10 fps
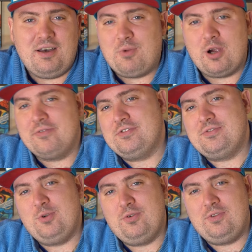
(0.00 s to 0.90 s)
a
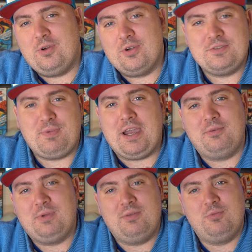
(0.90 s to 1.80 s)
Marvel's movie or a
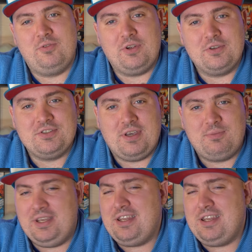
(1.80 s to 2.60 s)
Spider-Man movie or something.